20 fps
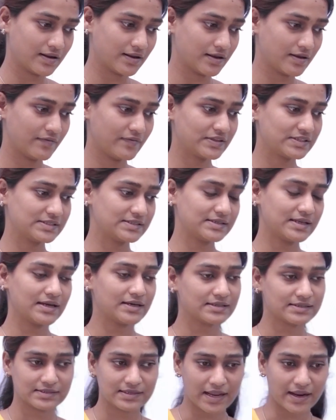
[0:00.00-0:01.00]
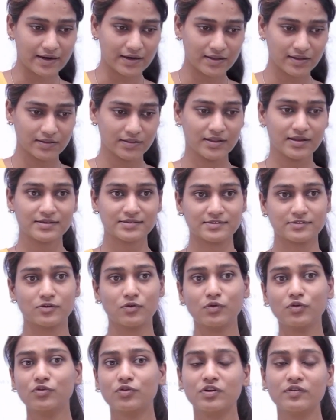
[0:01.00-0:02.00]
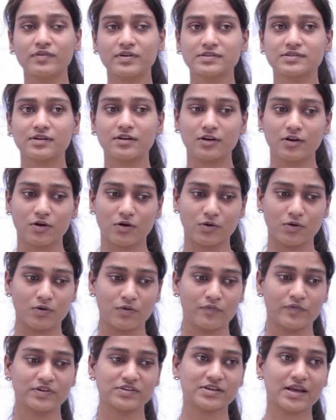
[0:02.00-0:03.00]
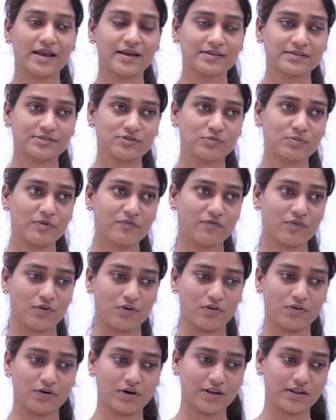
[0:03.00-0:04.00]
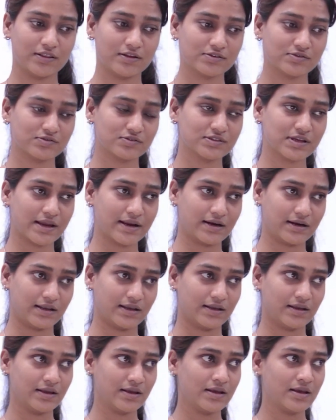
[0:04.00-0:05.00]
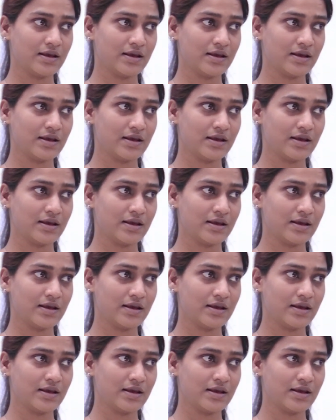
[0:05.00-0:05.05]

which states that there is no universal law which has to be followed in the society.